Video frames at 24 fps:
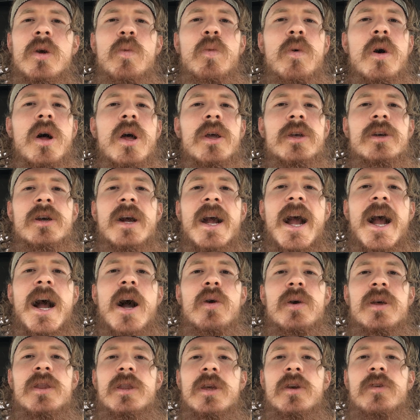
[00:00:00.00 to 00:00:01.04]
while you're
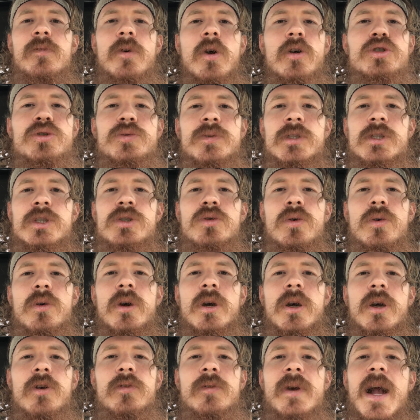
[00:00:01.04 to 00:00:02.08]
out at the grocery
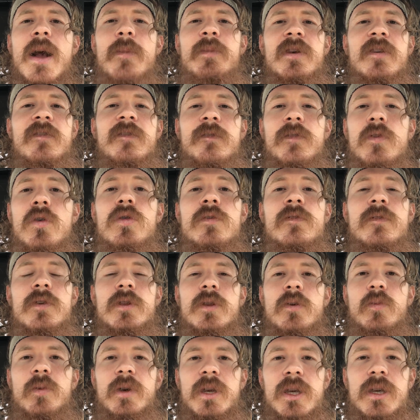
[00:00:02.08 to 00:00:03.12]
store grabbing food for
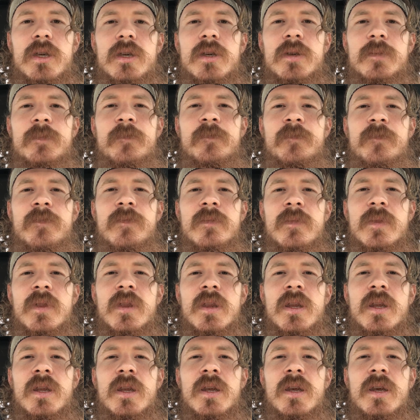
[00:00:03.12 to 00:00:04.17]
the
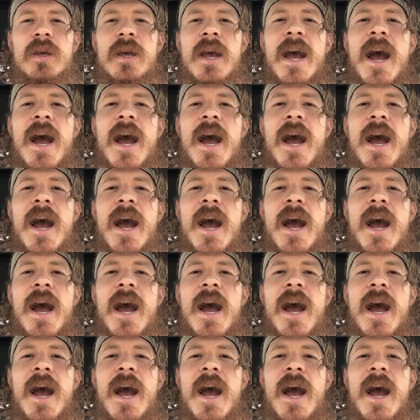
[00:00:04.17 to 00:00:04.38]
week.